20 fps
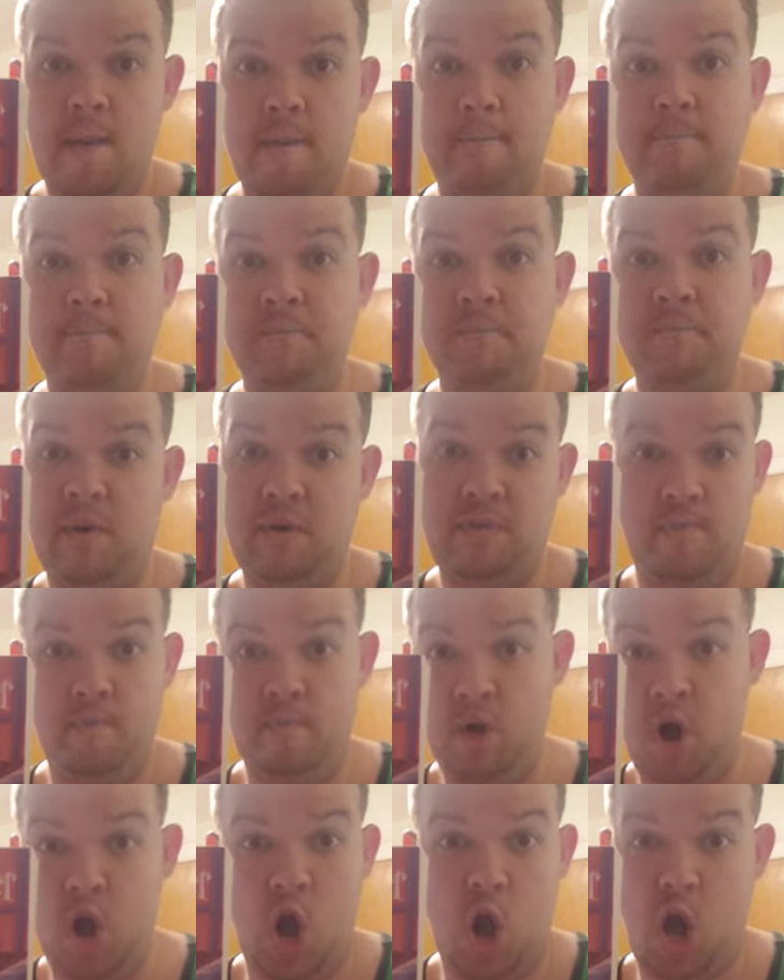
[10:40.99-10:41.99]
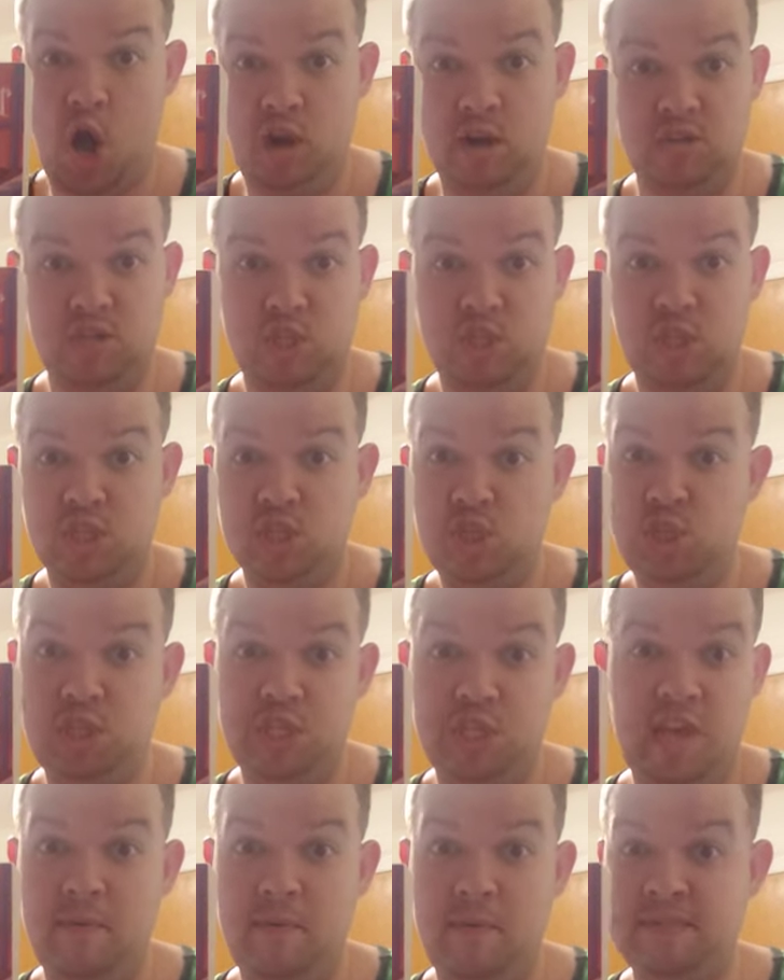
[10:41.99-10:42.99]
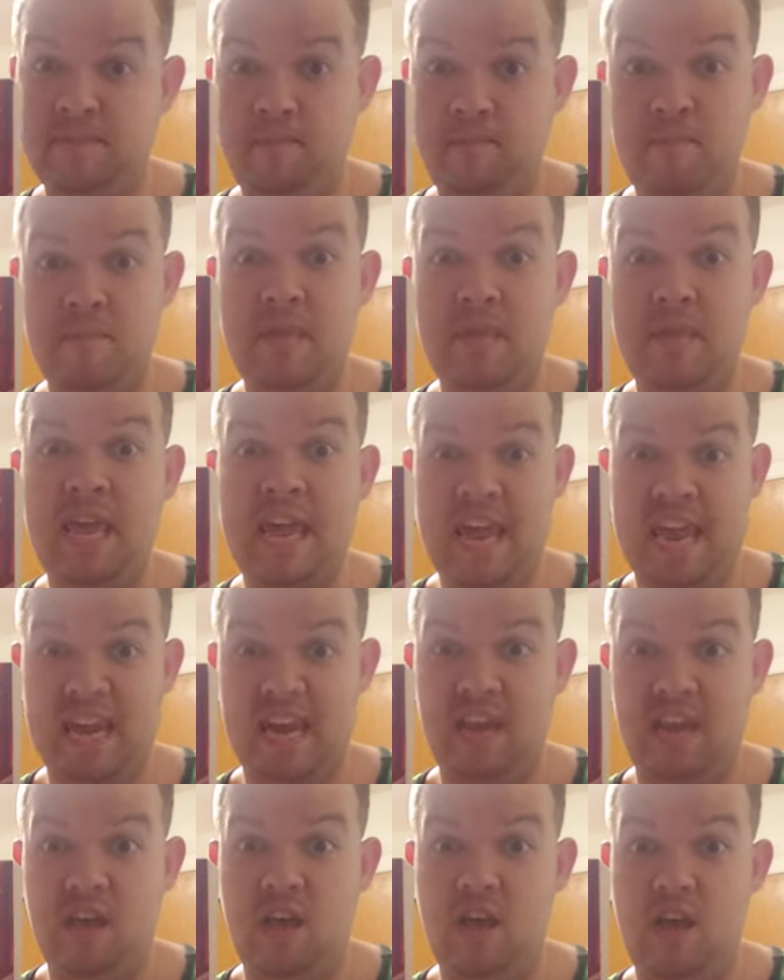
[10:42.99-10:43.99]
But with Marge, she was mean.